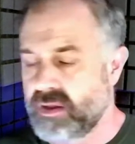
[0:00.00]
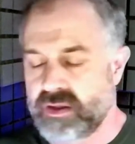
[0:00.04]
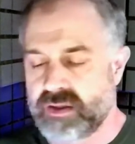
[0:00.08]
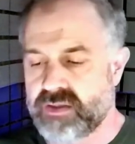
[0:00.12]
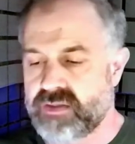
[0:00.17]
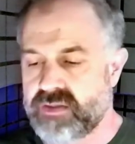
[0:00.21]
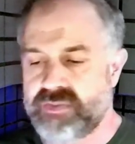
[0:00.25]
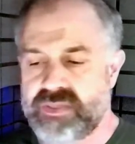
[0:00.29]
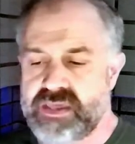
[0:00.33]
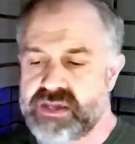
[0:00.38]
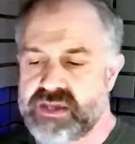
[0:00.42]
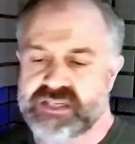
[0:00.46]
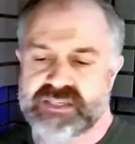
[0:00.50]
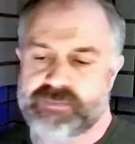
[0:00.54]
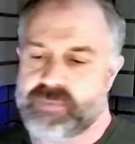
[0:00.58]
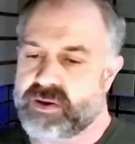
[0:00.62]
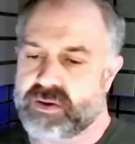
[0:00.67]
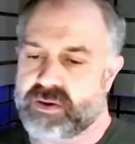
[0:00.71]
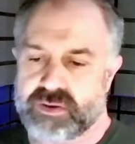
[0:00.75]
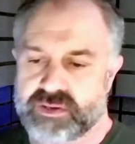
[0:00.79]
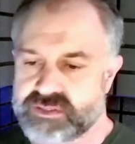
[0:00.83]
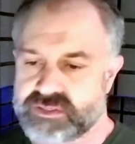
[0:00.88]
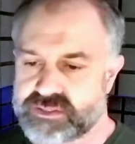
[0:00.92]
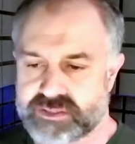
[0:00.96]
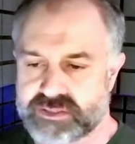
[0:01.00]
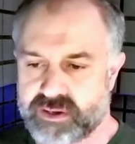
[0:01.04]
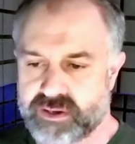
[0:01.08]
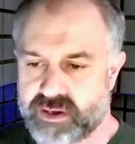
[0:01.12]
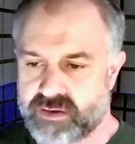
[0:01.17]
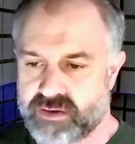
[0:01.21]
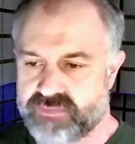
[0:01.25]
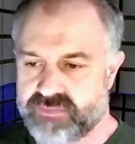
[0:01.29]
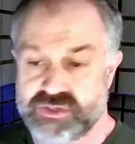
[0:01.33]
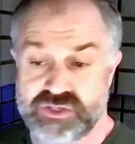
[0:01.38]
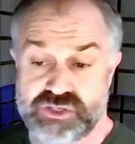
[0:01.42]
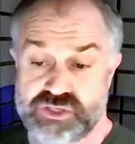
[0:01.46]
the experience
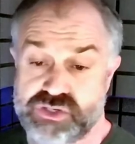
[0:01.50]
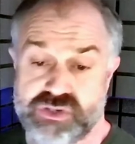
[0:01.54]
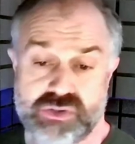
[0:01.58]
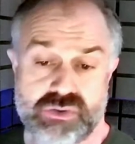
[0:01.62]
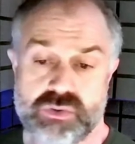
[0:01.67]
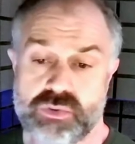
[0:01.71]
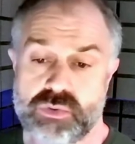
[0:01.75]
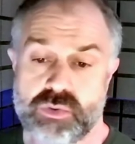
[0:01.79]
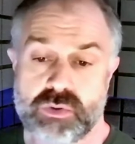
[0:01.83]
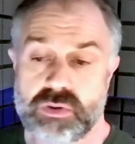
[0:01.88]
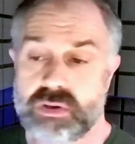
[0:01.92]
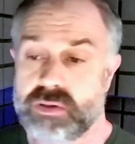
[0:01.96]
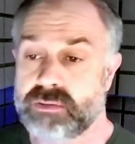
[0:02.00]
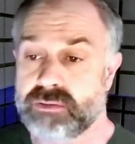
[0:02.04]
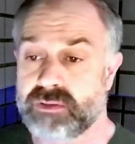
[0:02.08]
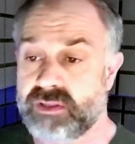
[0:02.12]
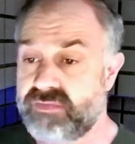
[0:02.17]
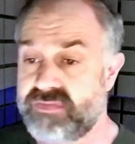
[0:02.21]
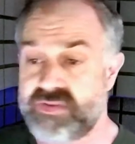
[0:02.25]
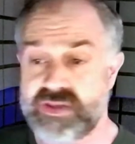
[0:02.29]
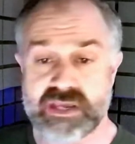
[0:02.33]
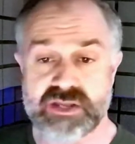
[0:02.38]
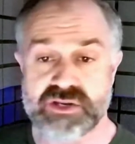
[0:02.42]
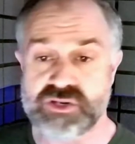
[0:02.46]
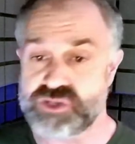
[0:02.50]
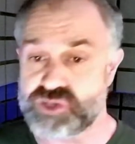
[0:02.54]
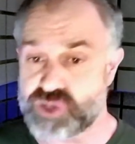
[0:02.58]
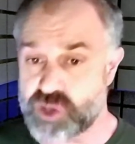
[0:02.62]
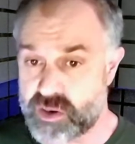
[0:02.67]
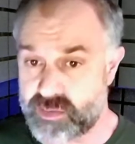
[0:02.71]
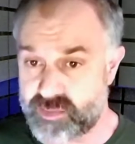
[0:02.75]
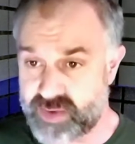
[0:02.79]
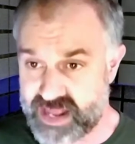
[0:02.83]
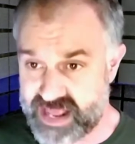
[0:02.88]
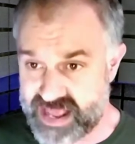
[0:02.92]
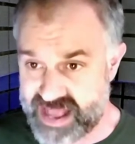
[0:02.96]
of a Jew living in
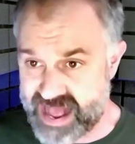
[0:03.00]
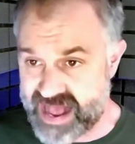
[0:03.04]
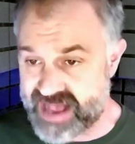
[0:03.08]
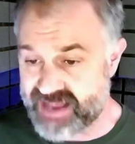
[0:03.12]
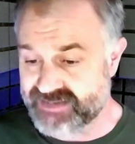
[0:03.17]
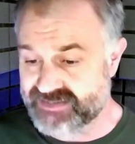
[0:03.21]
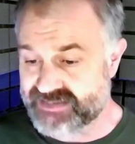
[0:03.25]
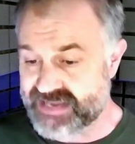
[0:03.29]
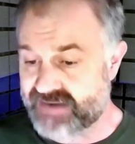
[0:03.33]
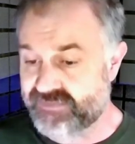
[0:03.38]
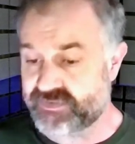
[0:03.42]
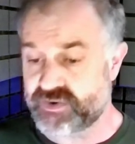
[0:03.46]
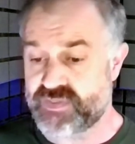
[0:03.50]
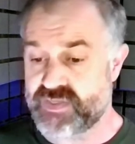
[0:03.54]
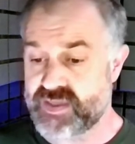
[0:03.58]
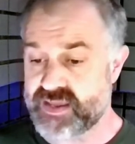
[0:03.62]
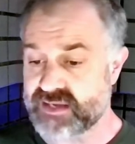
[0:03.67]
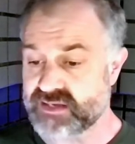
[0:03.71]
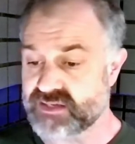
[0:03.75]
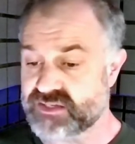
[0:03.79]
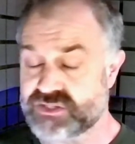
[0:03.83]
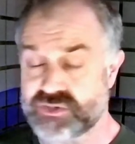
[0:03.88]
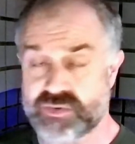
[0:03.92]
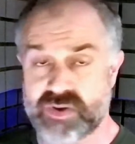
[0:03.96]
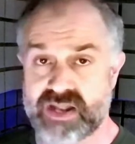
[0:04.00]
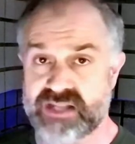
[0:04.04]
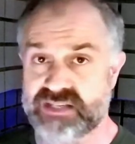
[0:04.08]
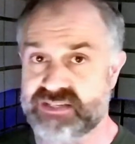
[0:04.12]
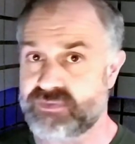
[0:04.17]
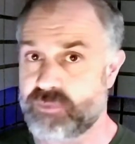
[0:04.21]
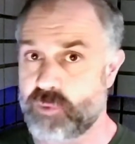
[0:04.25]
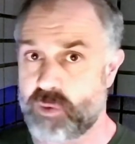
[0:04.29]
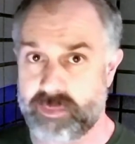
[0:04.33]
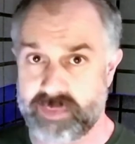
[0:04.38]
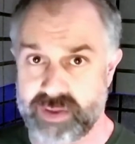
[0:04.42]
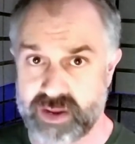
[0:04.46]
Germany as everything is
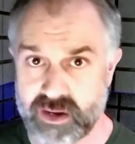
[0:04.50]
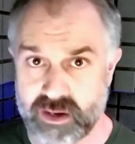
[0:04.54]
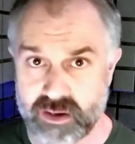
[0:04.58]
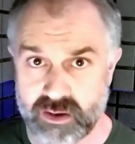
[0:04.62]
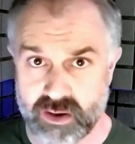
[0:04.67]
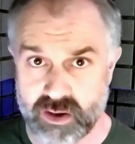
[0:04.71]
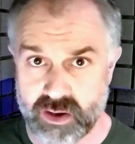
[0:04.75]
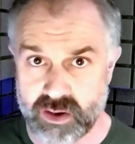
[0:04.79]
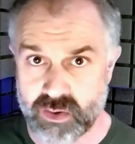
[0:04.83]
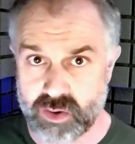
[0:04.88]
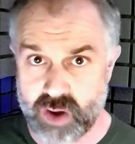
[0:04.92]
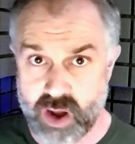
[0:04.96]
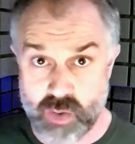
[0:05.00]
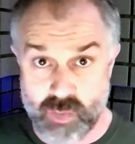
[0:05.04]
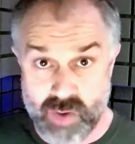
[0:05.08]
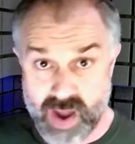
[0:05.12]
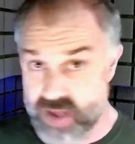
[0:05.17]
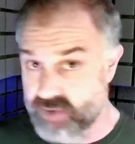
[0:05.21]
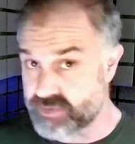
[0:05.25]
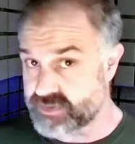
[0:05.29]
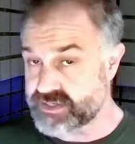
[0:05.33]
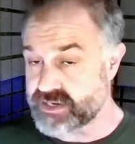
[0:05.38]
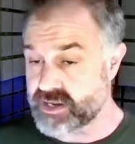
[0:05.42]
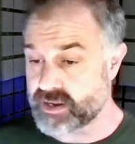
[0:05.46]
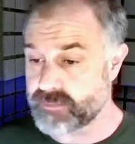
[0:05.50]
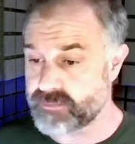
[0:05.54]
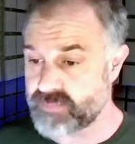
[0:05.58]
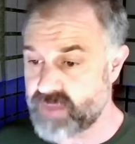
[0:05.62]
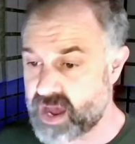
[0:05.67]
transforming ar- around him.